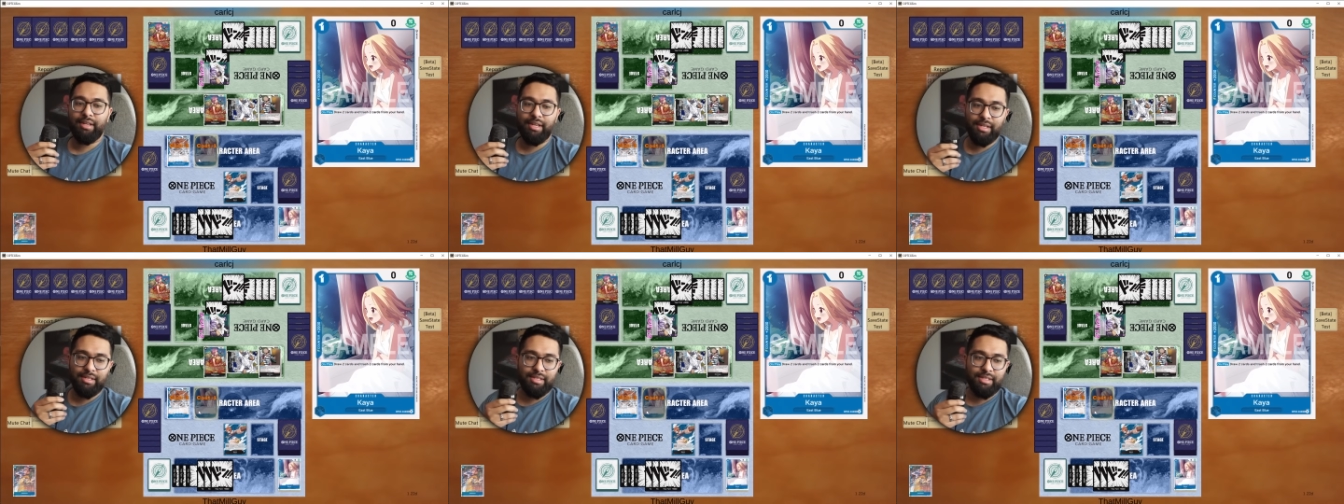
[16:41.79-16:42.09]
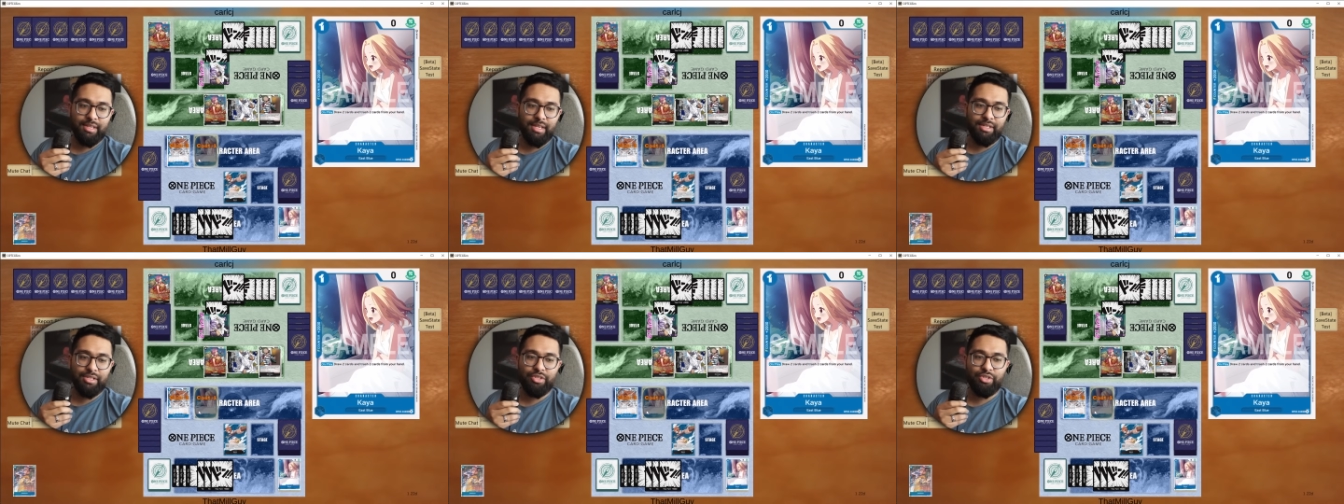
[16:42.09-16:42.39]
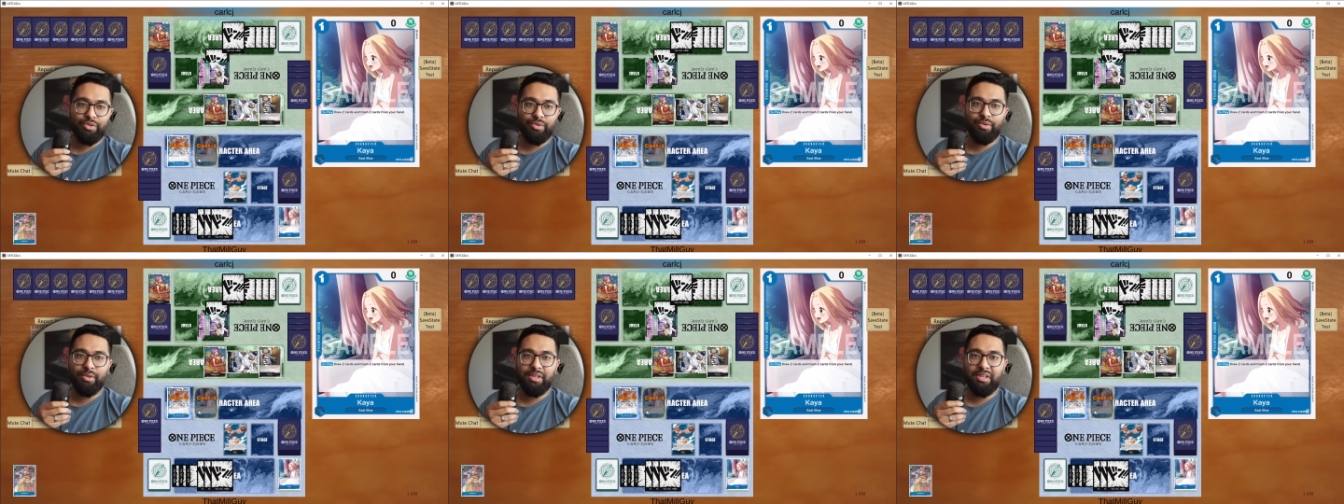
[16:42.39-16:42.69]
It's it's
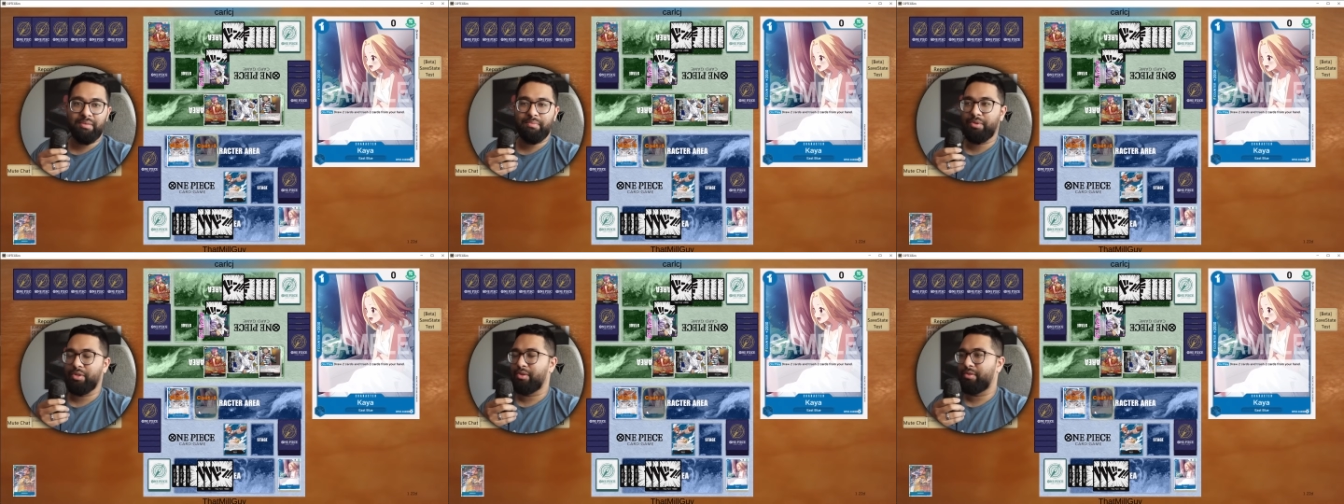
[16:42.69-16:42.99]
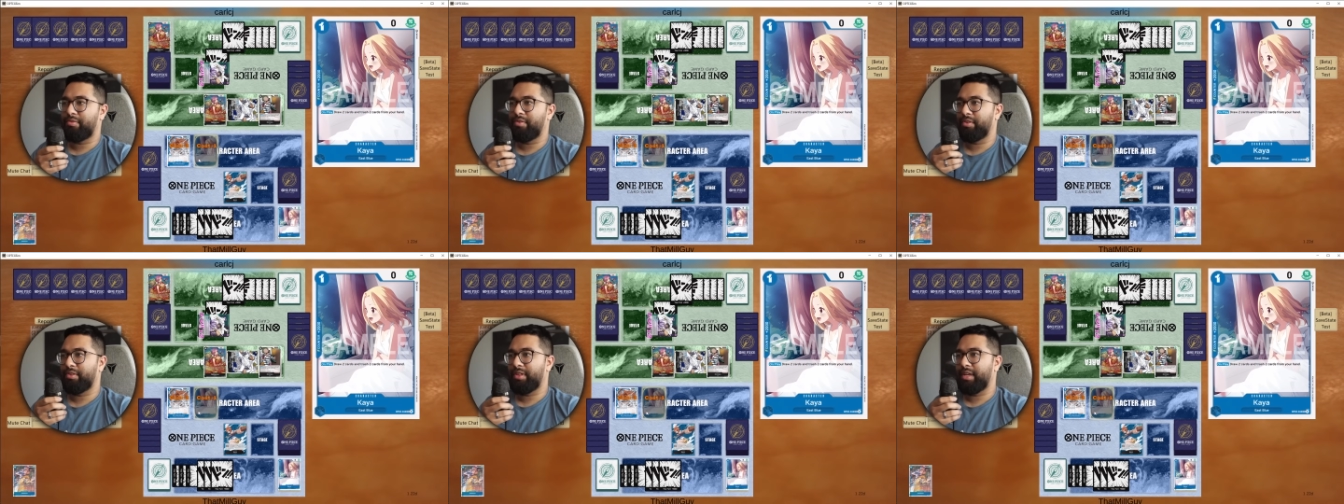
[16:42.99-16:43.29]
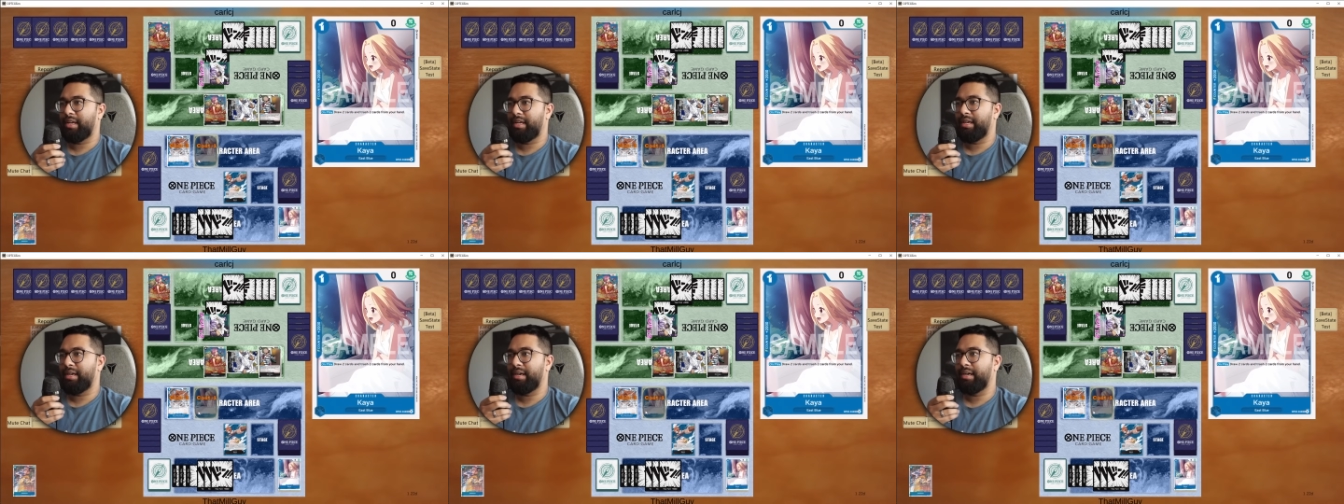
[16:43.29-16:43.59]
truly a beautiful
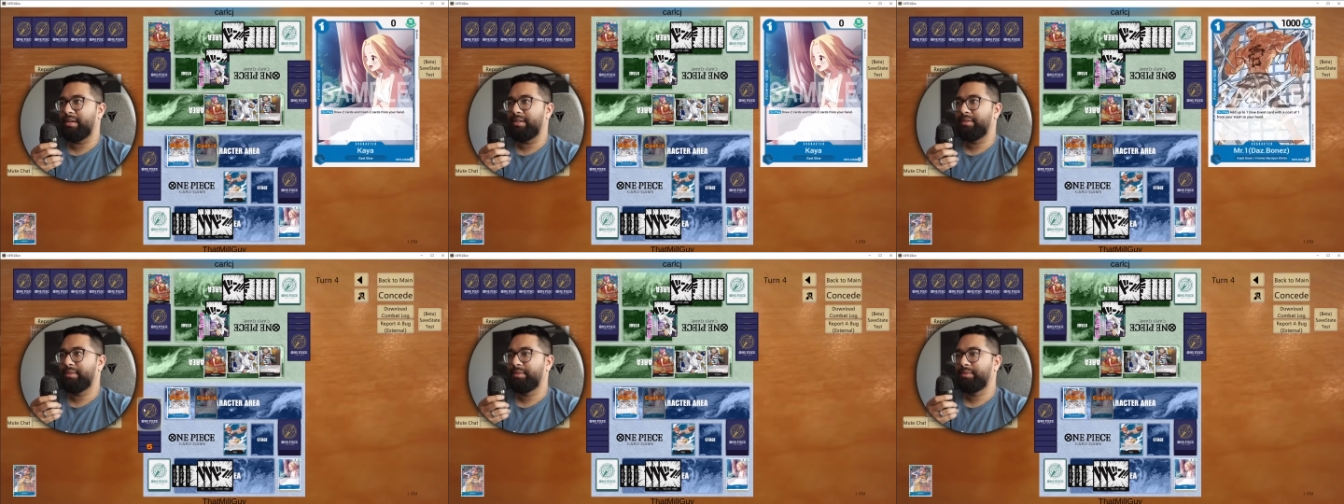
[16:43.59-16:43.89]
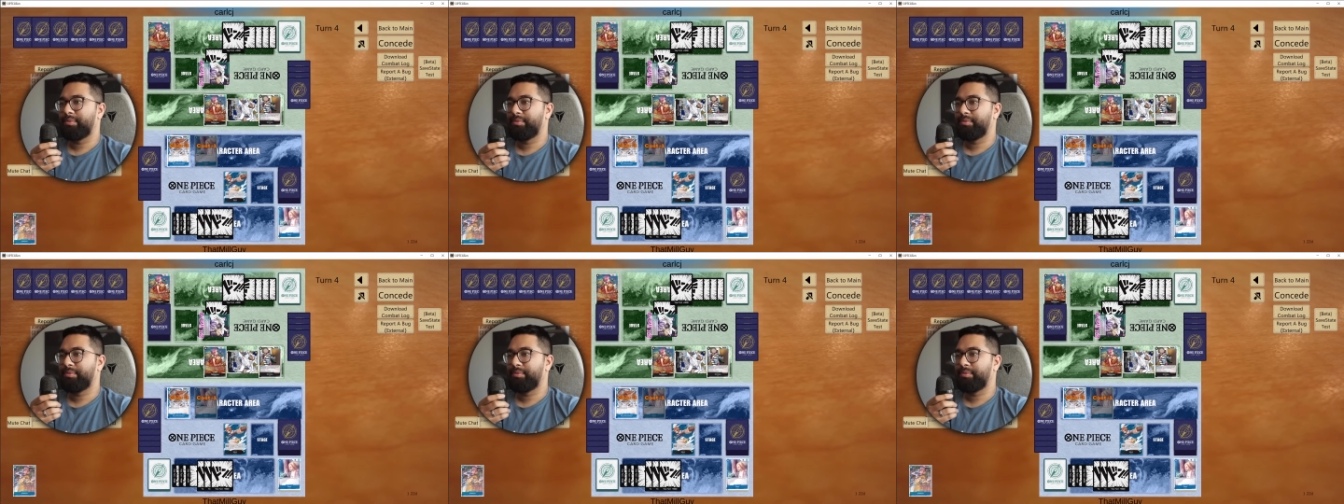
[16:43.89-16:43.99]
thing here.